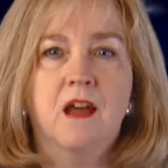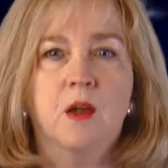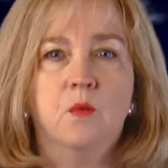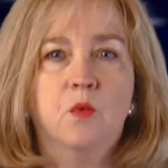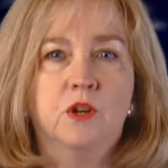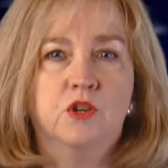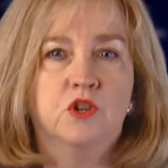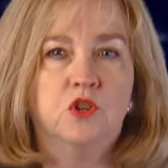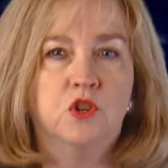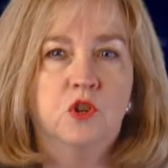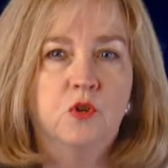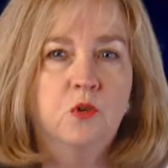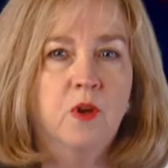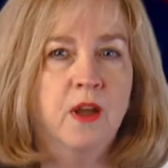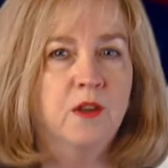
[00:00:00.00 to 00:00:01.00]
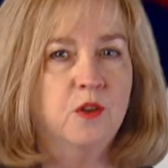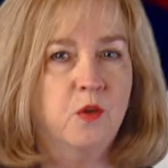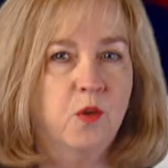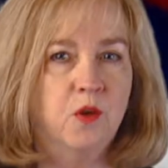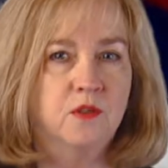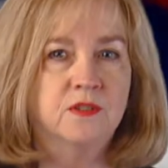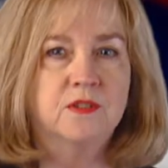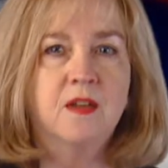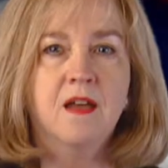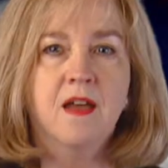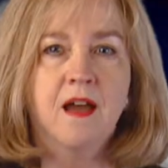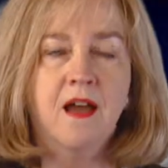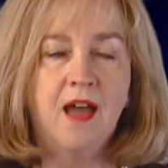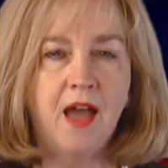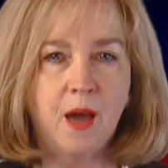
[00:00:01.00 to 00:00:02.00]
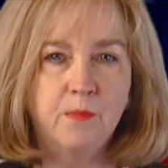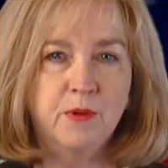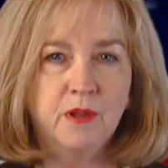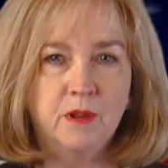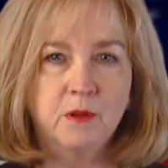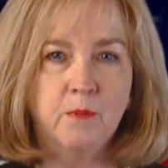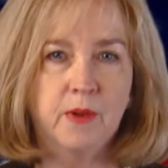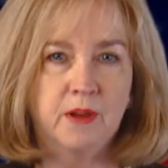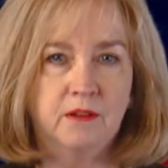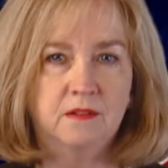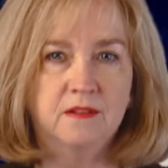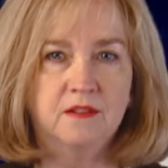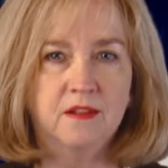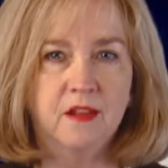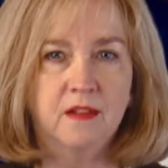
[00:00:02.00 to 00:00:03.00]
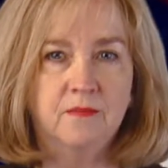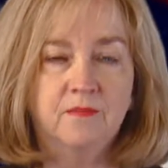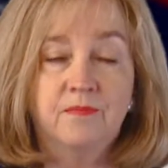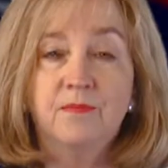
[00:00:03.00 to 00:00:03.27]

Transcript: I wish you and yours a happy Independence Day